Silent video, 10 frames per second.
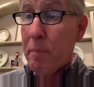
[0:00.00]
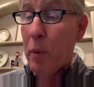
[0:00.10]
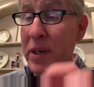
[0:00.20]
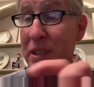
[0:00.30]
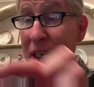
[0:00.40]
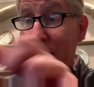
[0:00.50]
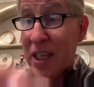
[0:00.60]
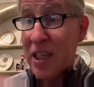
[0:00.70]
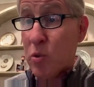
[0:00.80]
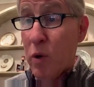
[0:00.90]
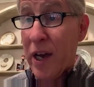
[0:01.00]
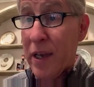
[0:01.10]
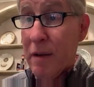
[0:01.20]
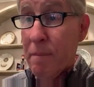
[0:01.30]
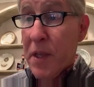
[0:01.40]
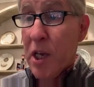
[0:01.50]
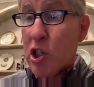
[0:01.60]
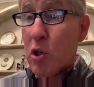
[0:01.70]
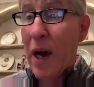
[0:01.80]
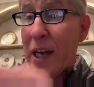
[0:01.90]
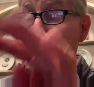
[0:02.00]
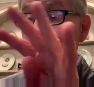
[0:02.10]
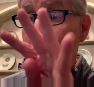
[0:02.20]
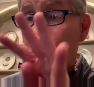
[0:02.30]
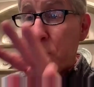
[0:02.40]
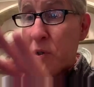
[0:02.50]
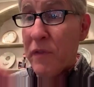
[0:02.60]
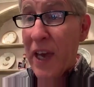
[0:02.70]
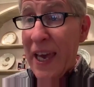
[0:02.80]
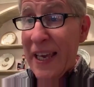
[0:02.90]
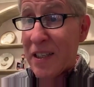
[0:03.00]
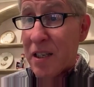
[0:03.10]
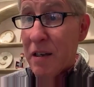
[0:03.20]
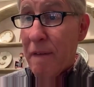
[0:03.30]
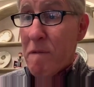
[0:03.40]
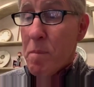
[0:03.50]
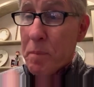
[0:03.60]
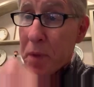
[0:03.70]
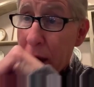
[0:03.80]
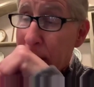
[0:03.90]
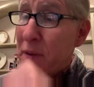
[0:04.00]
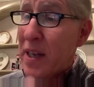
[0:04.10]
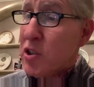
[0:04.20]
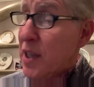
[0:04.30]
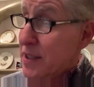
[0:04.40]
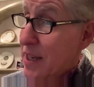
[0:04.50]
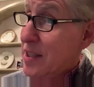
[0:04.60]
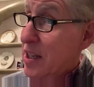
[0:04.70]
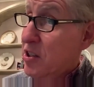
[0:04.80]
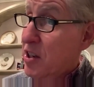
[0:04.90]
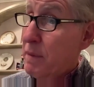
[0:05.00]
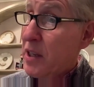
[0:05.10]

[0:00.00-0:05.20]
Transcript: but we did it this way. So I do groups of 8. I've met, as I said to you, I've